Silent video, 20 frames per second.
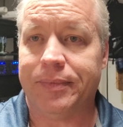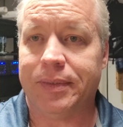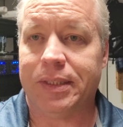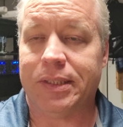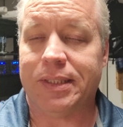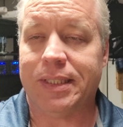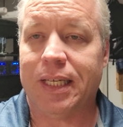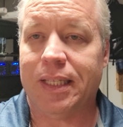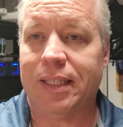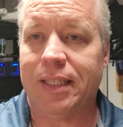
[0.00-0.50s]

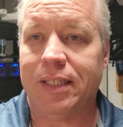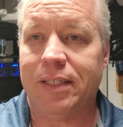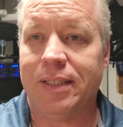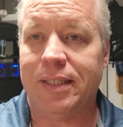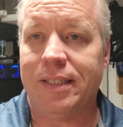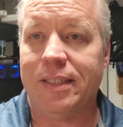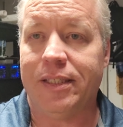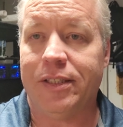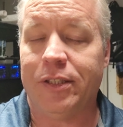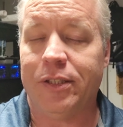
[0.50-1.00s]
There's nothing you
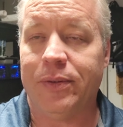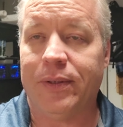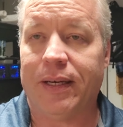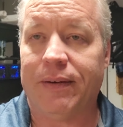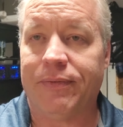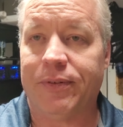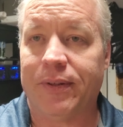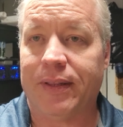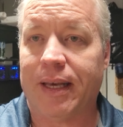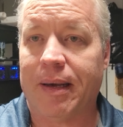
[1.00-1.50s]
need to do
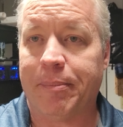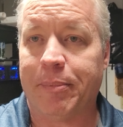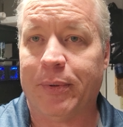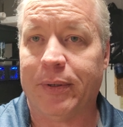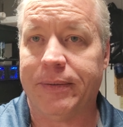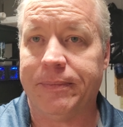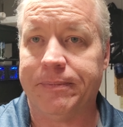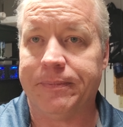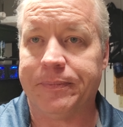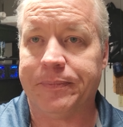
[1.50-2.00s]
after that
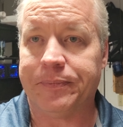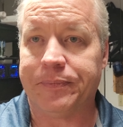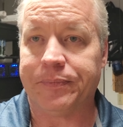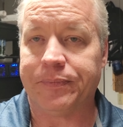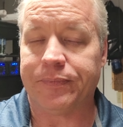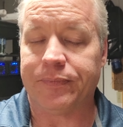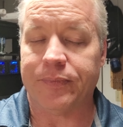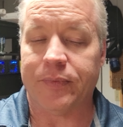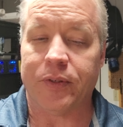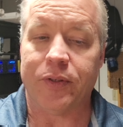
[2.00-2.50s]
point.
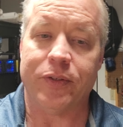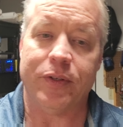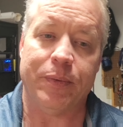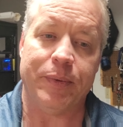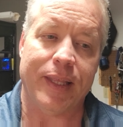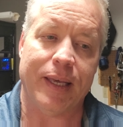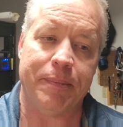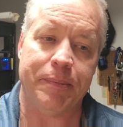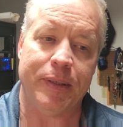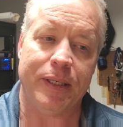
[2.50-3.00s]
So
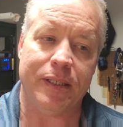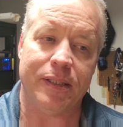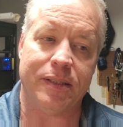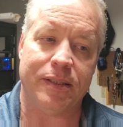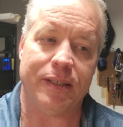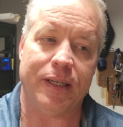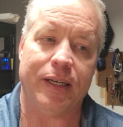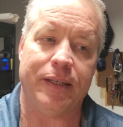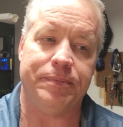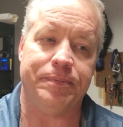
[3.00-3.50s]
with that being
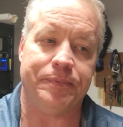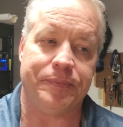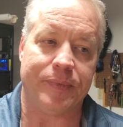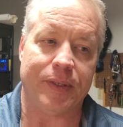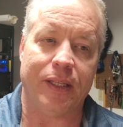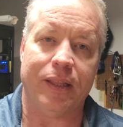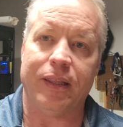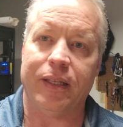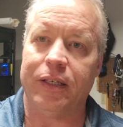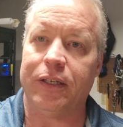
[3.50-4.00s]
said,
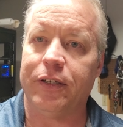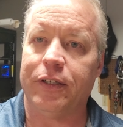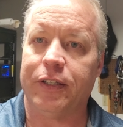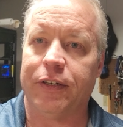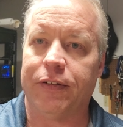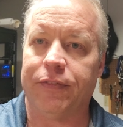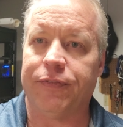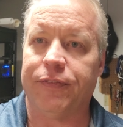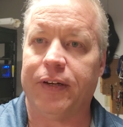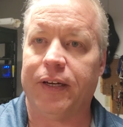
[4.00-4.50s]
I think you're
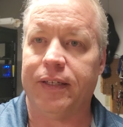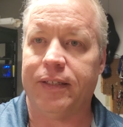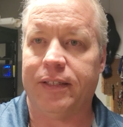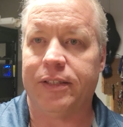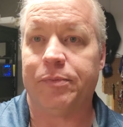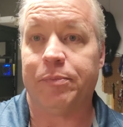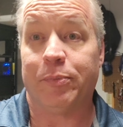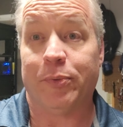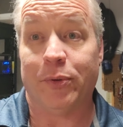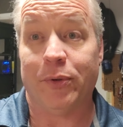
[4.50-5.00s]
going to find
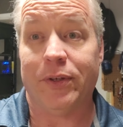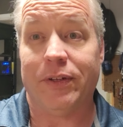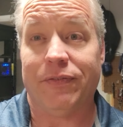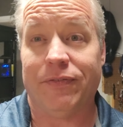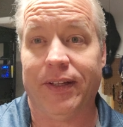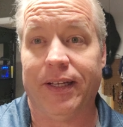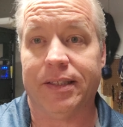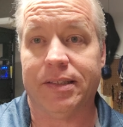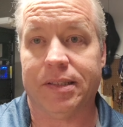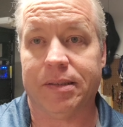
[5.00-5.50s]
it's pretty
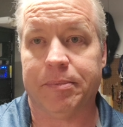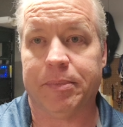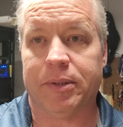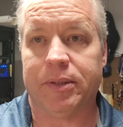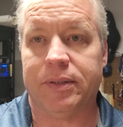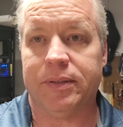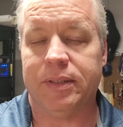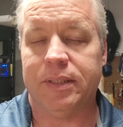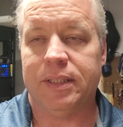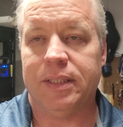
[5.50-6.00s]

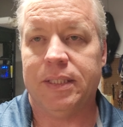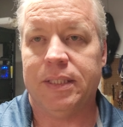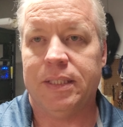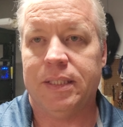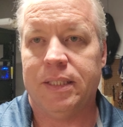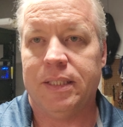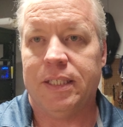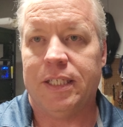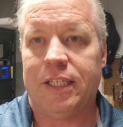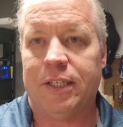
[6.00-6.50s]
flexible
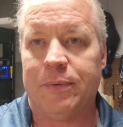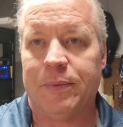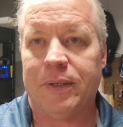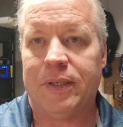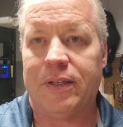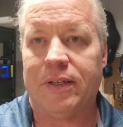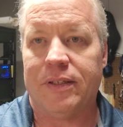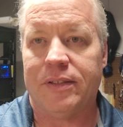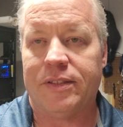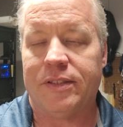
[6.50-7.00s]
in
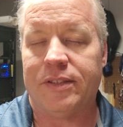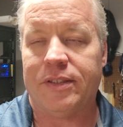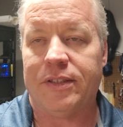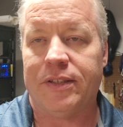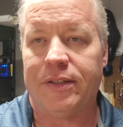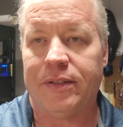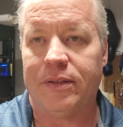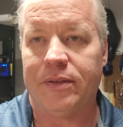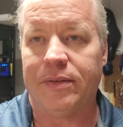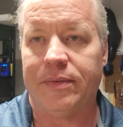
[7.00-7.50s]
regards
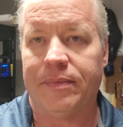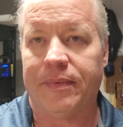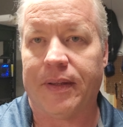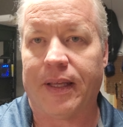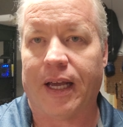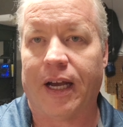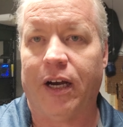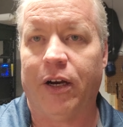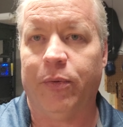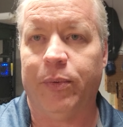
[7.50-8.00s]
to
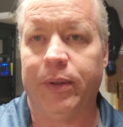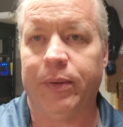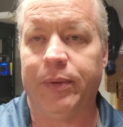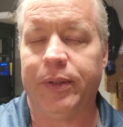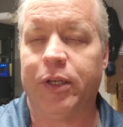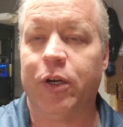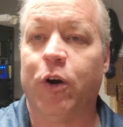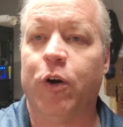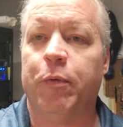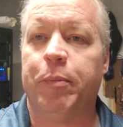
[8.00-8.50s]
how we
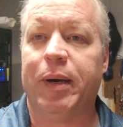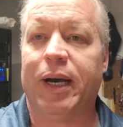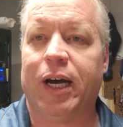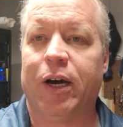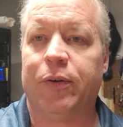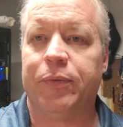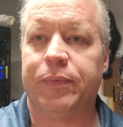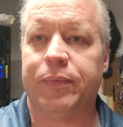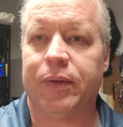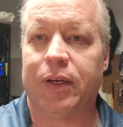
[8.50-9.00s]
would go
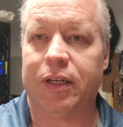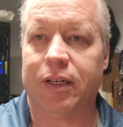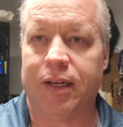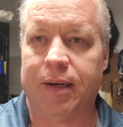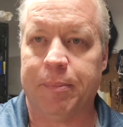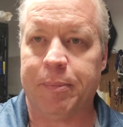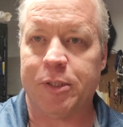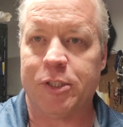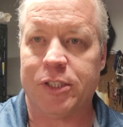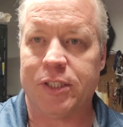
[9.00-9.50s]
about
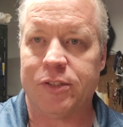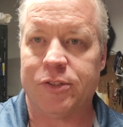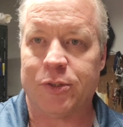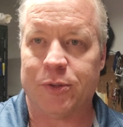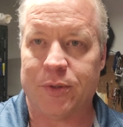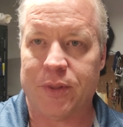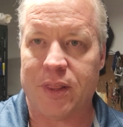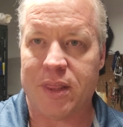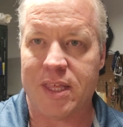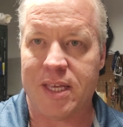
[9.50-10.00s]
accomplishing
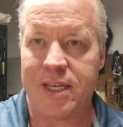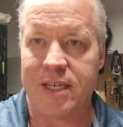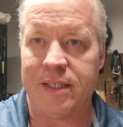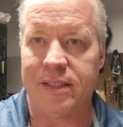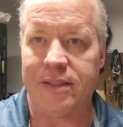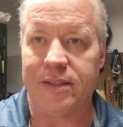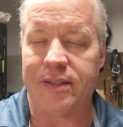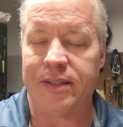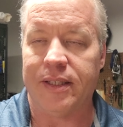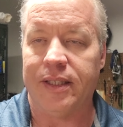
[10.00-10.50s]
certain
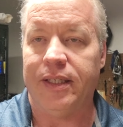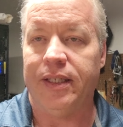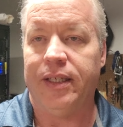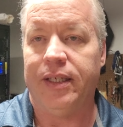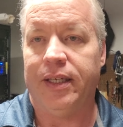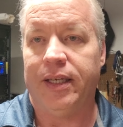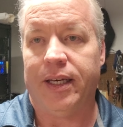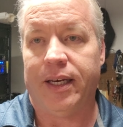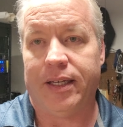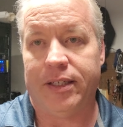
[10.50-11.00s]
things
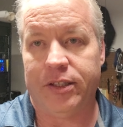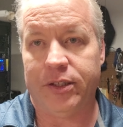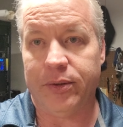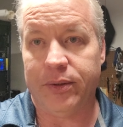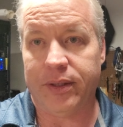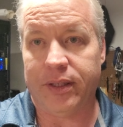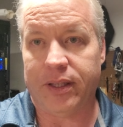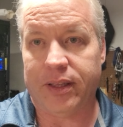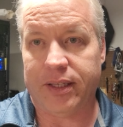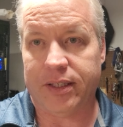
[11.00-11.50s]
and
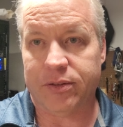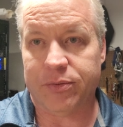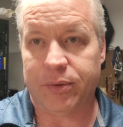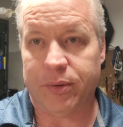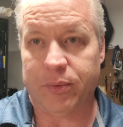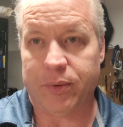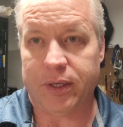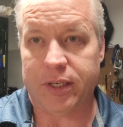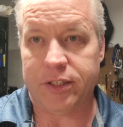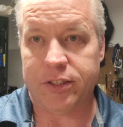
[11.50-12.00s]
doing the things
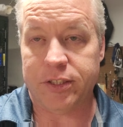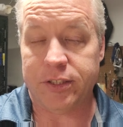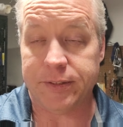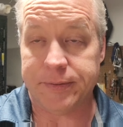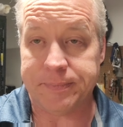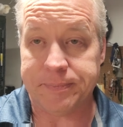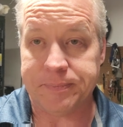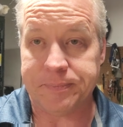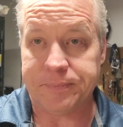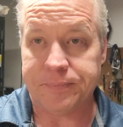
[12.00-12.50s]
we want to
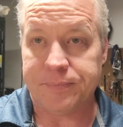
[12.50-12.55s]
do.